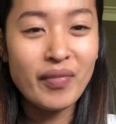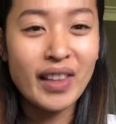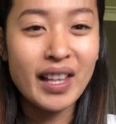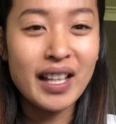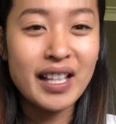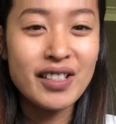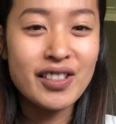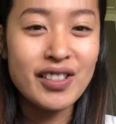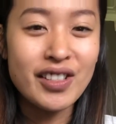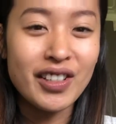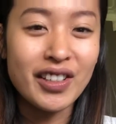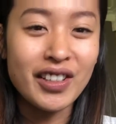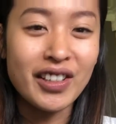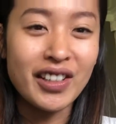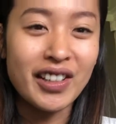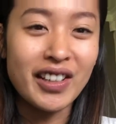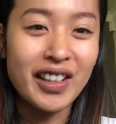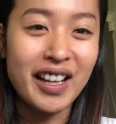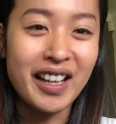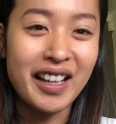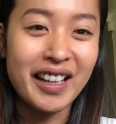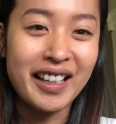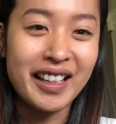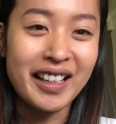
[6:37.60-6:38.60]
So
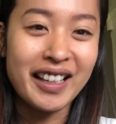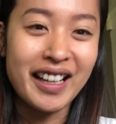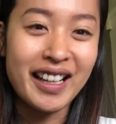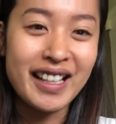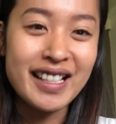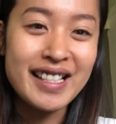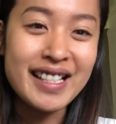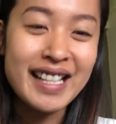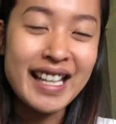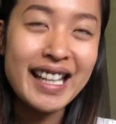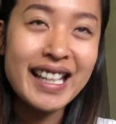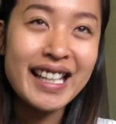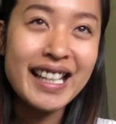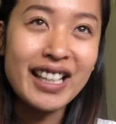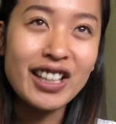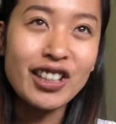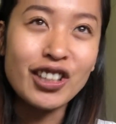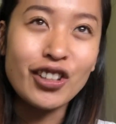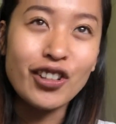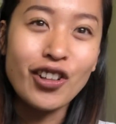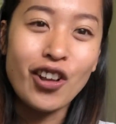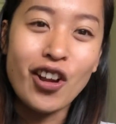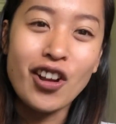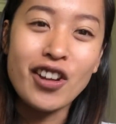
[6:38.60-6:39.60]
I see a
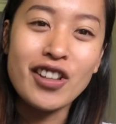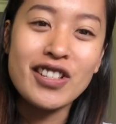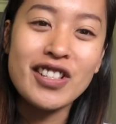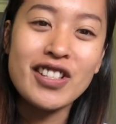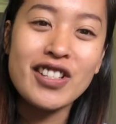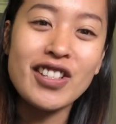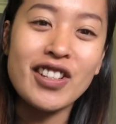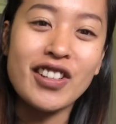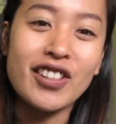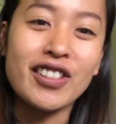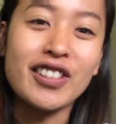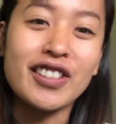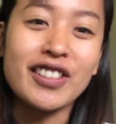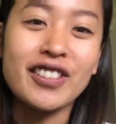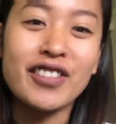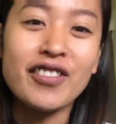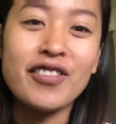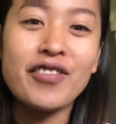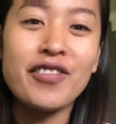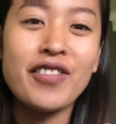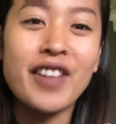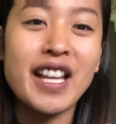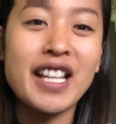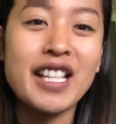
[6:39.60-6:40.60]
lot on
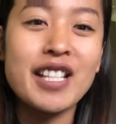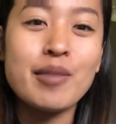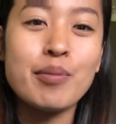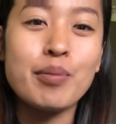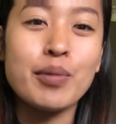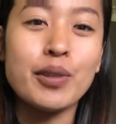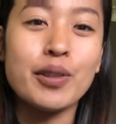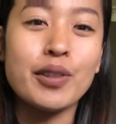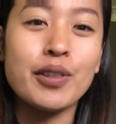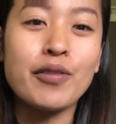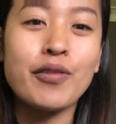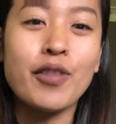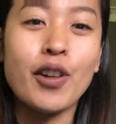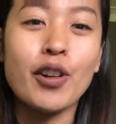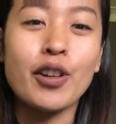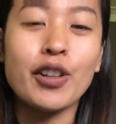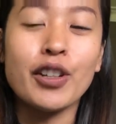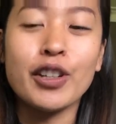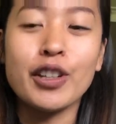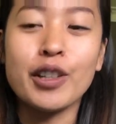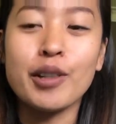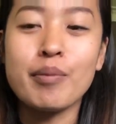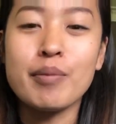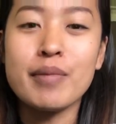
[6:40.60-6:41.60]
Facebook
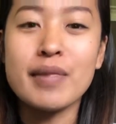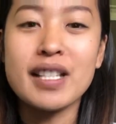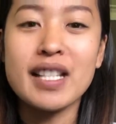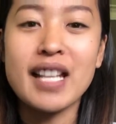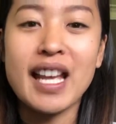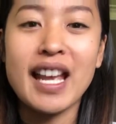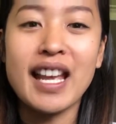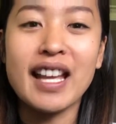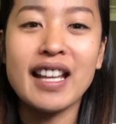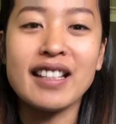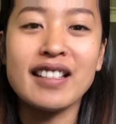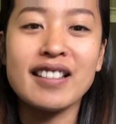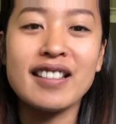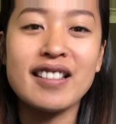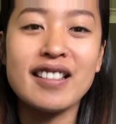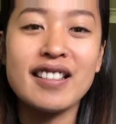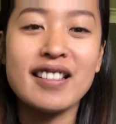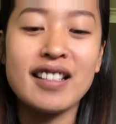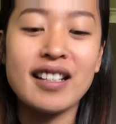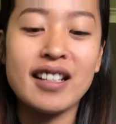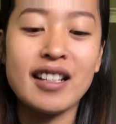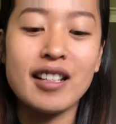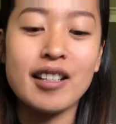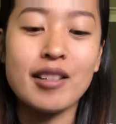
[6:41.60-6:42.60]
forums and
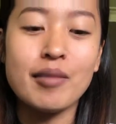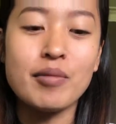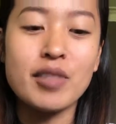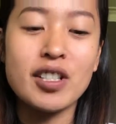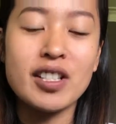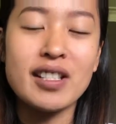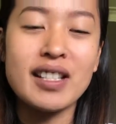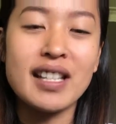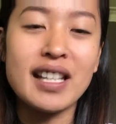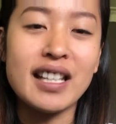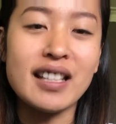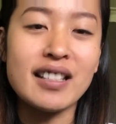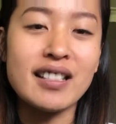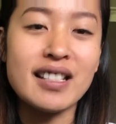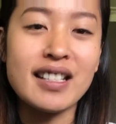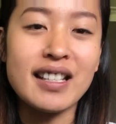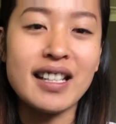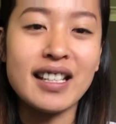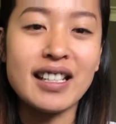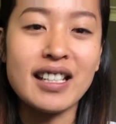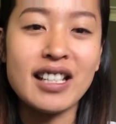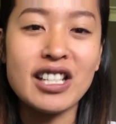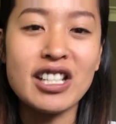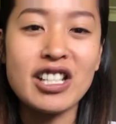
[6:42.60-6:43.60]
just the
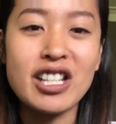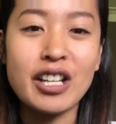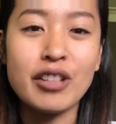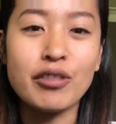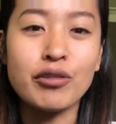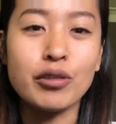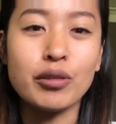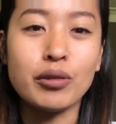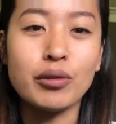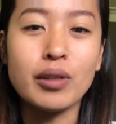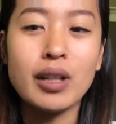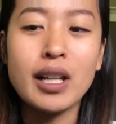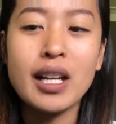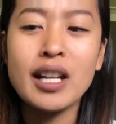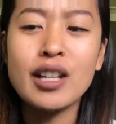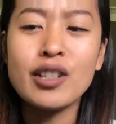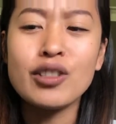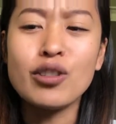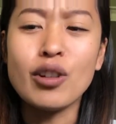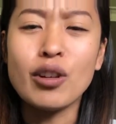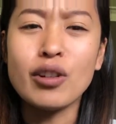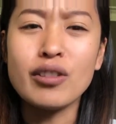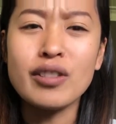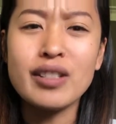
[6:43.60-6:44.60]
internet in general,
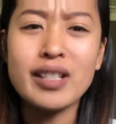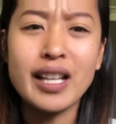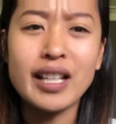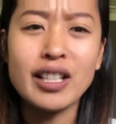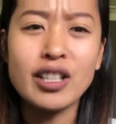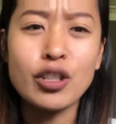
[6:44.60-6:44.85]
dogs that